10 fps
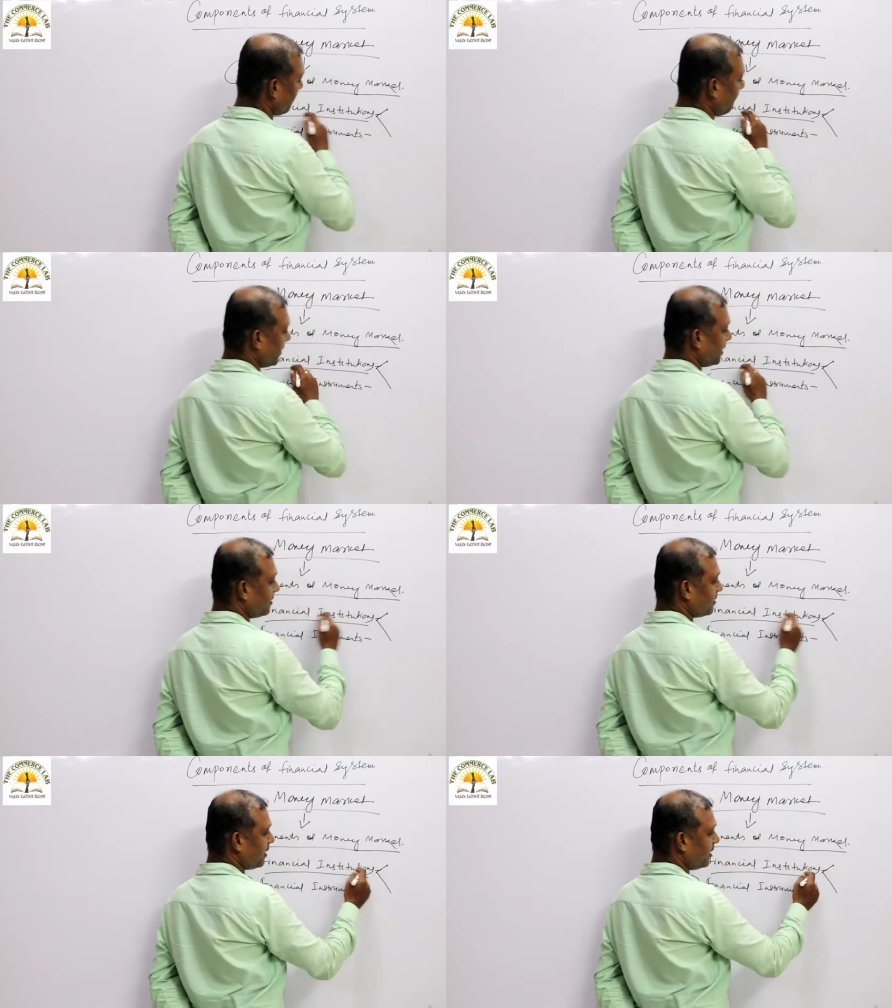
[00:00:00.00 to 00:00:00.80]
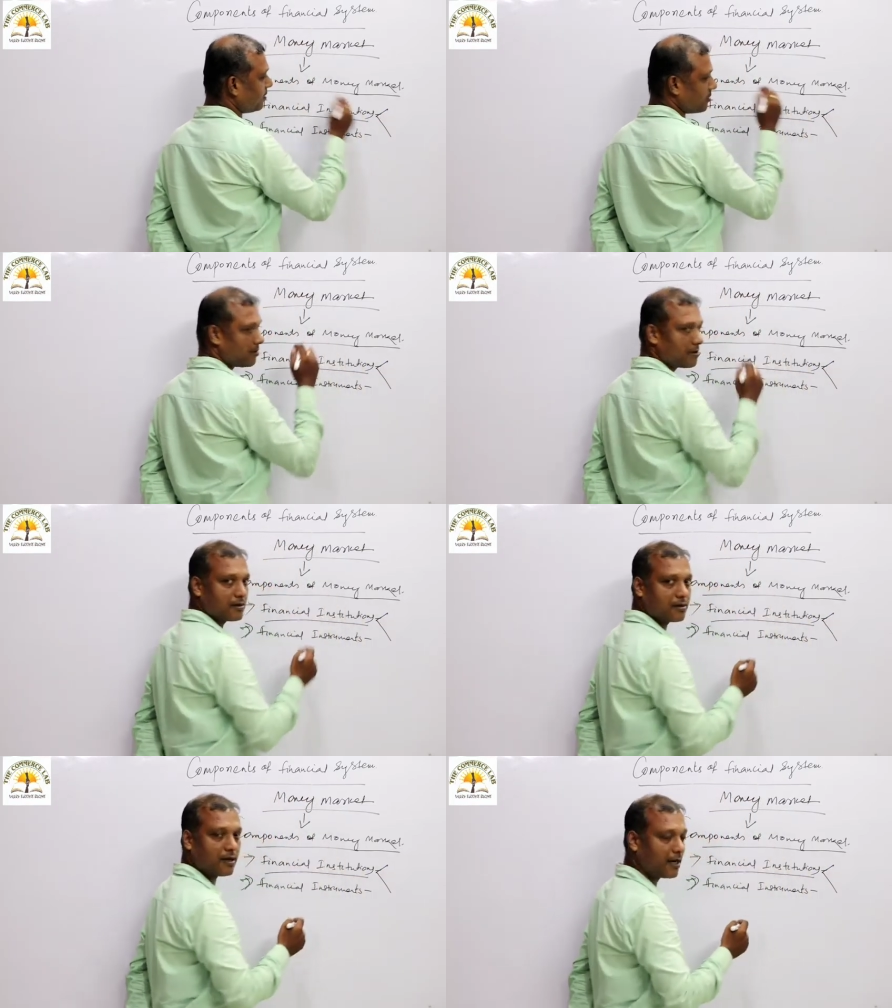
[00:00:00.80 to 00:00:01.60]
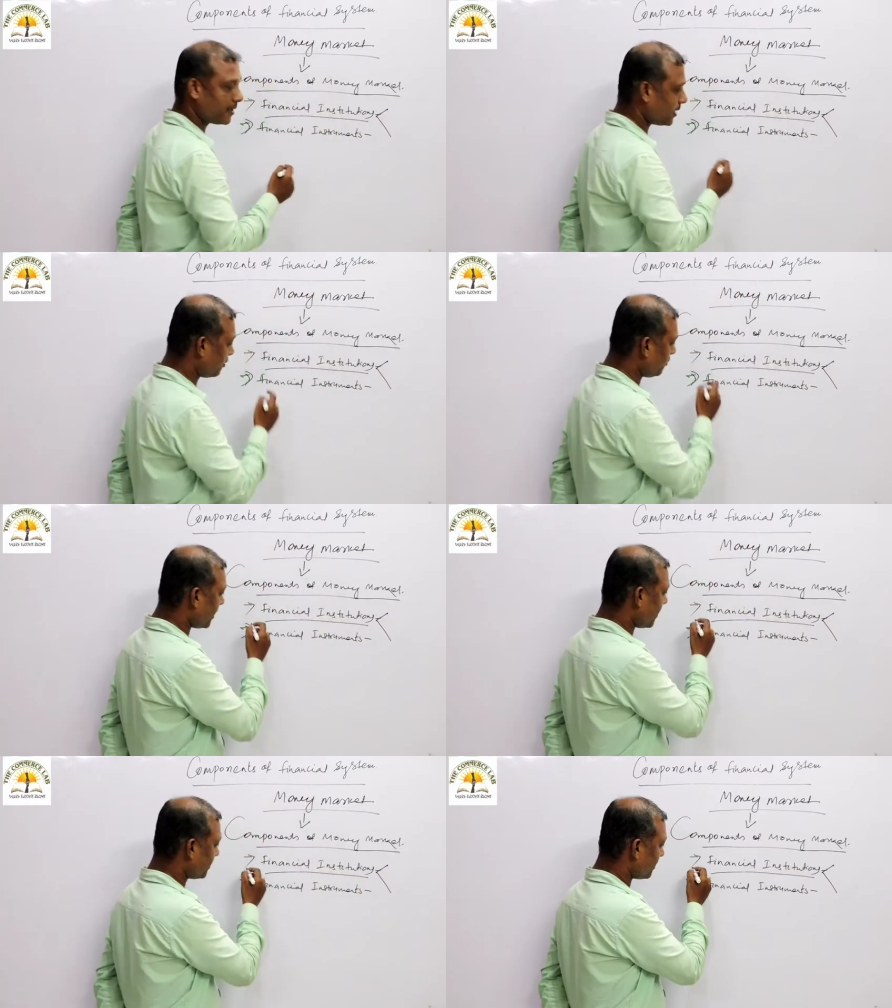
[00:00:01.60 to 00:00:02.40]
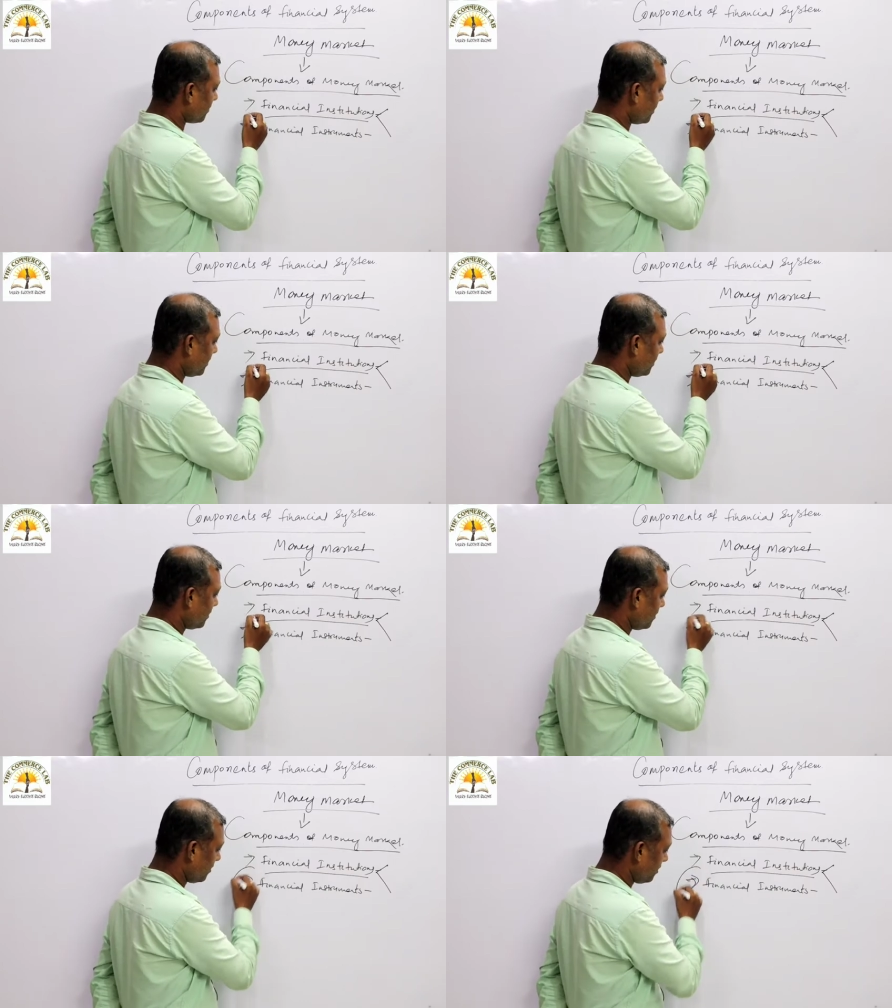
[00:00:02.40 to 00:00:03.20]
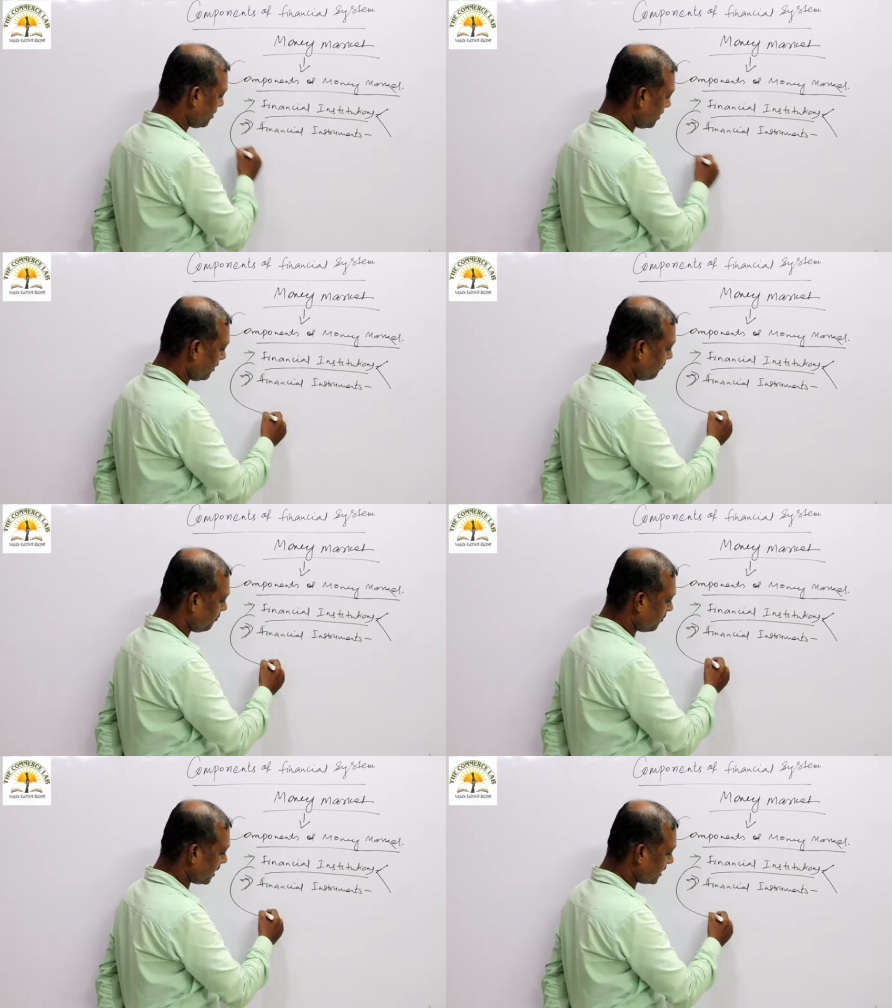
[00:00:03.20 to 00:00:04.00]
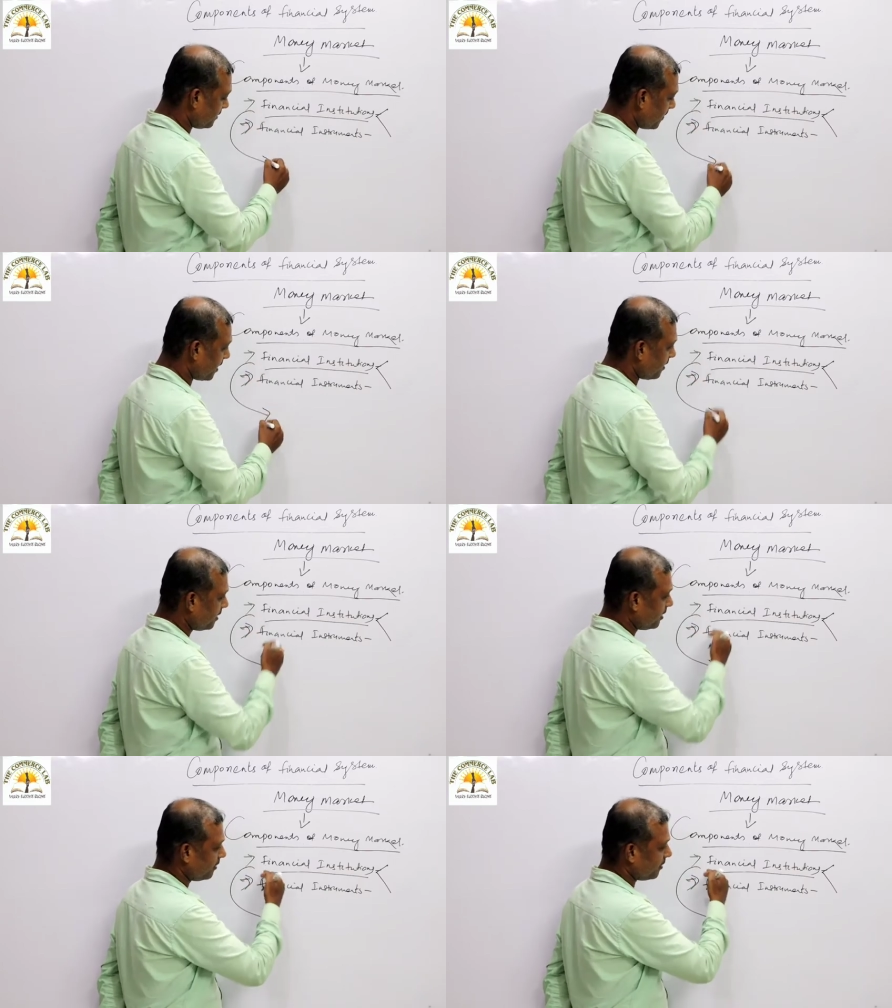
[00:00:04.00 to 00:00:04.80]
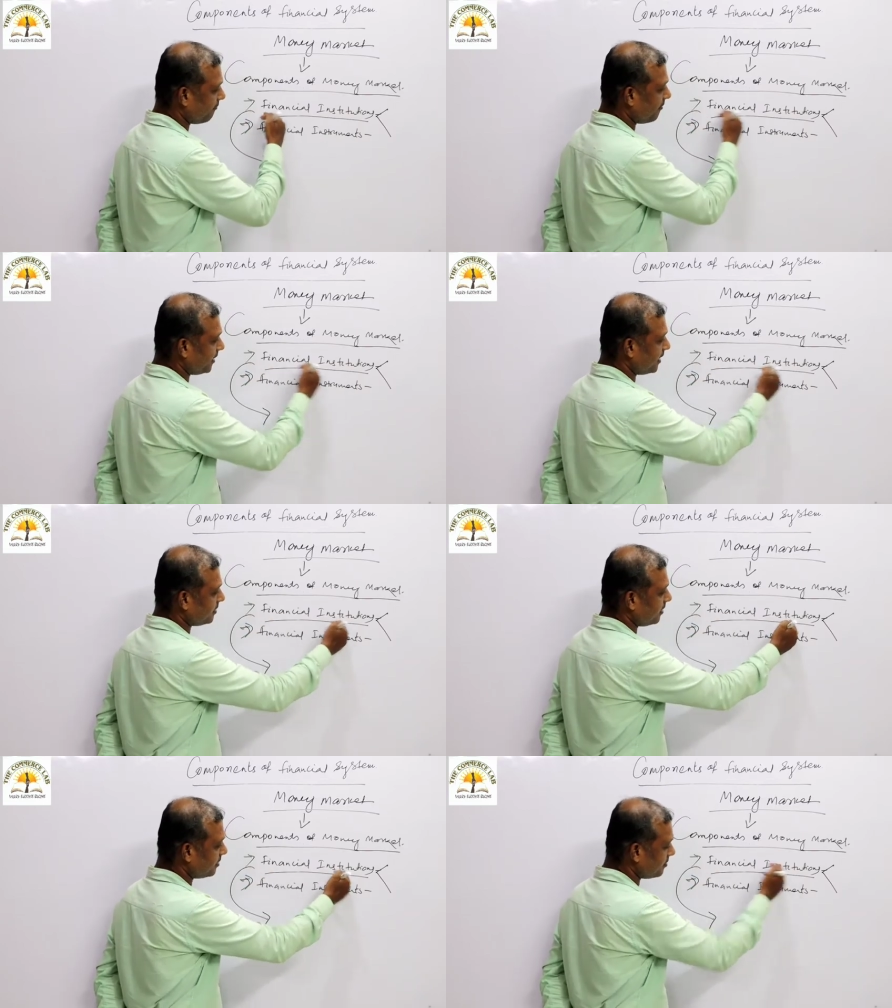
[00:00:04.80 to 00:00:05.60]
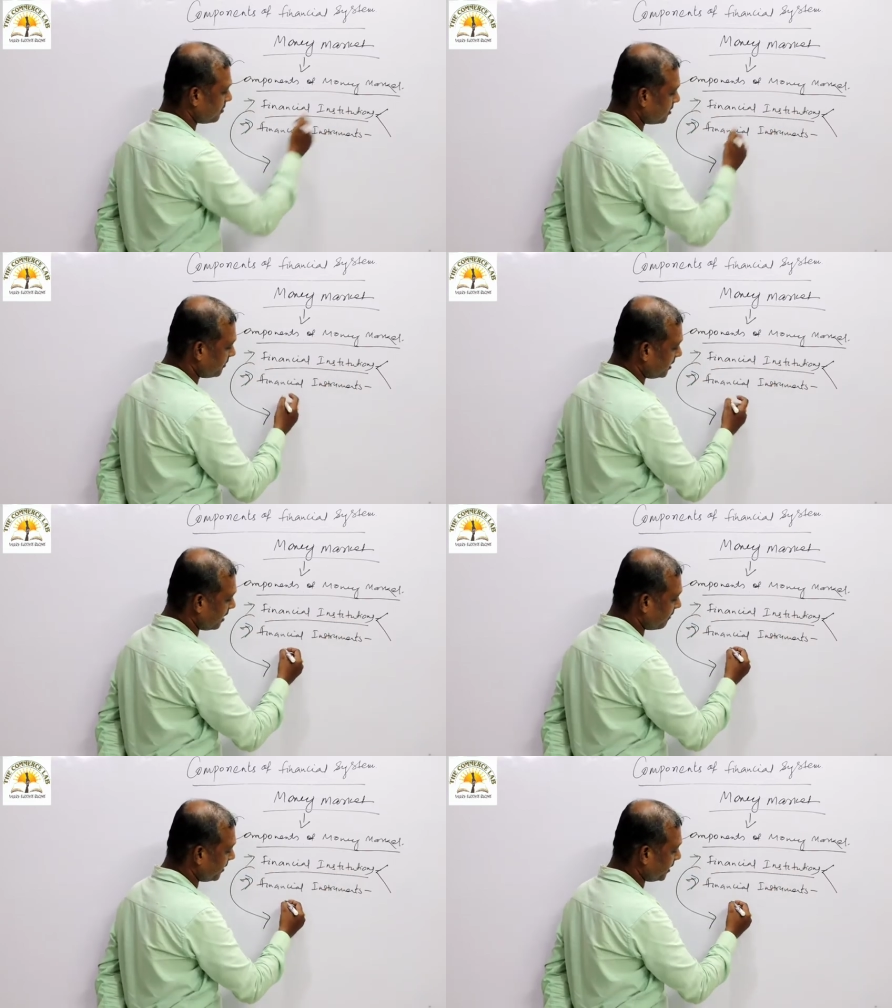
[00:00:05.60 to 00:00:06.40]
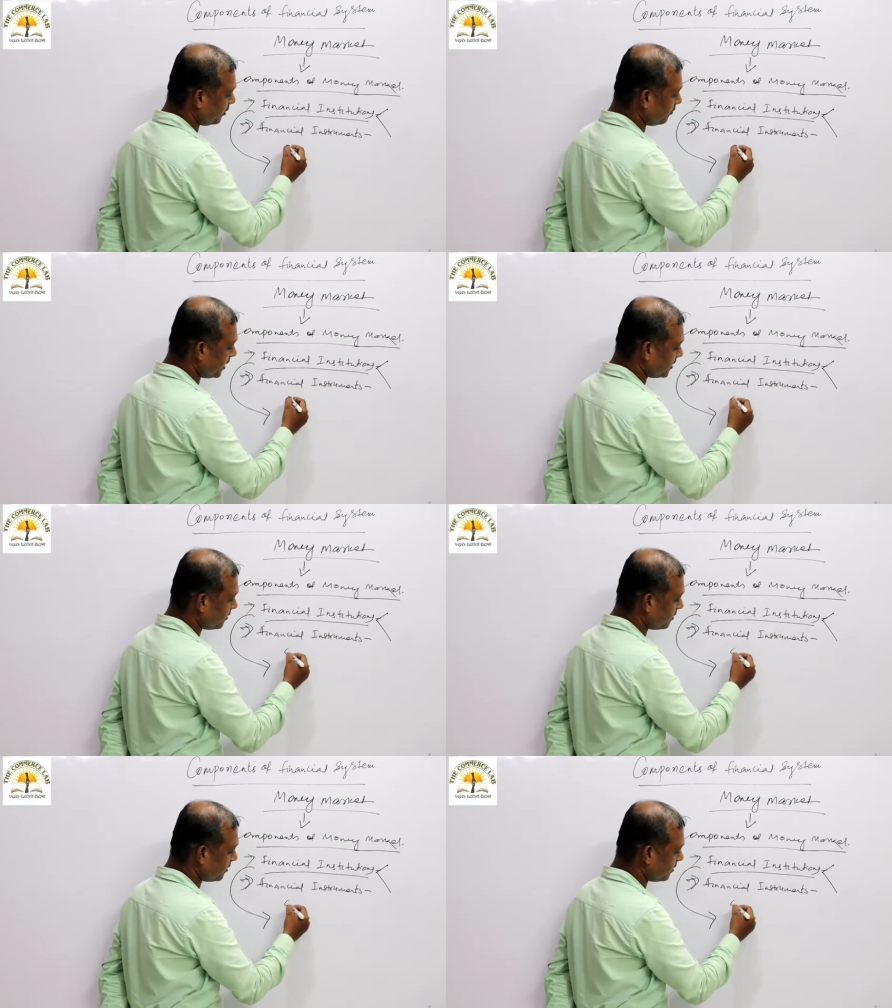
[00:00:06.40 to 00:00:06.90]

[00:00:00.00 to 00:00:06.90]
the financial institutions under 2 heads actually. If you classify the financial institutions, it will come under 2